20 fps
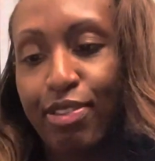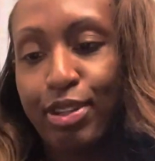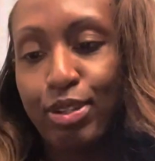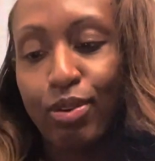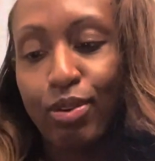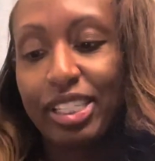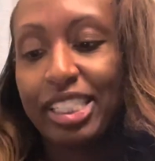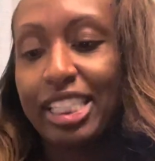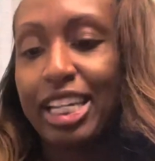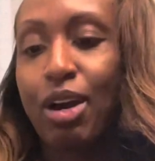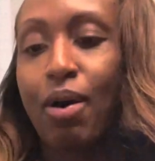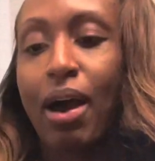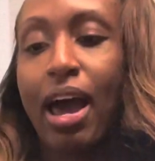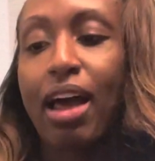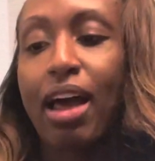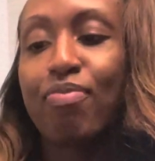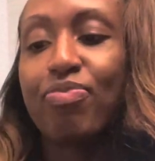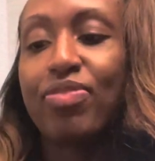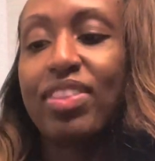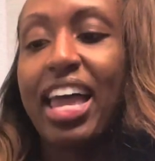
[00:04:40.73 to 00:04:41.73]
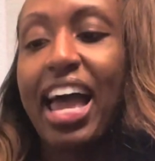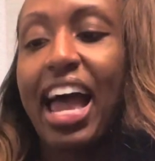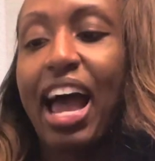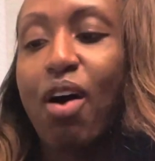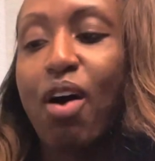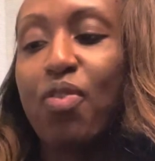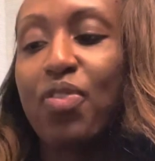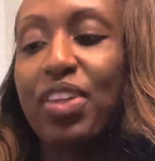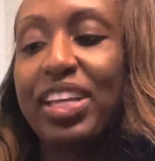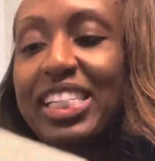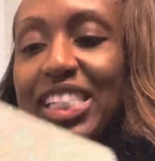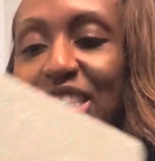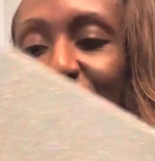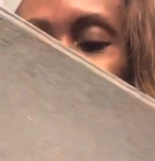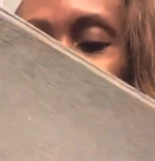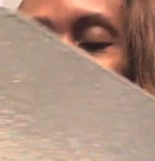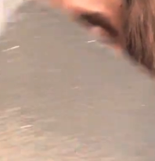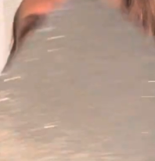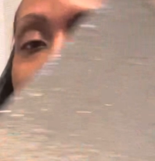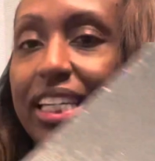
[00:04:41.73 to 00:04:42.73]
this on sale. How this
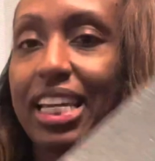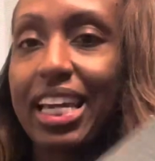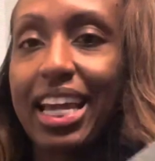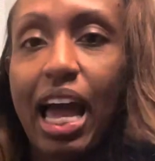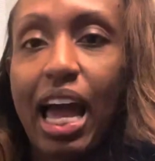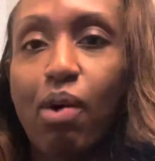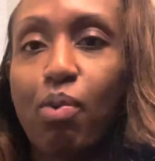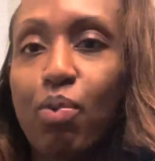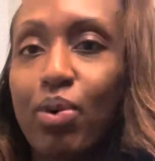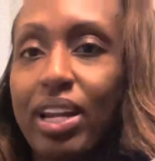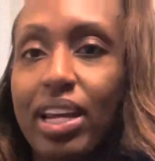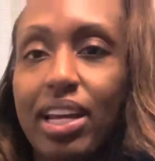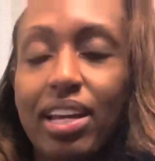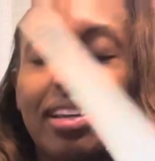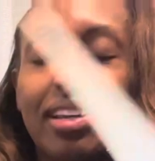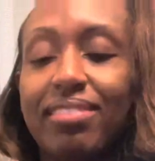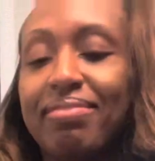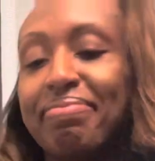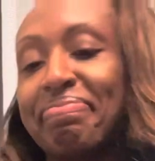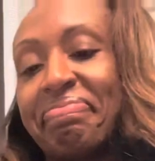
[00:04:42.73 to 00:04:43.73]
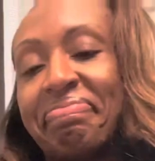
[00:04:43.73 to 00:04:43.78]
looks, yeah, I wouldn't.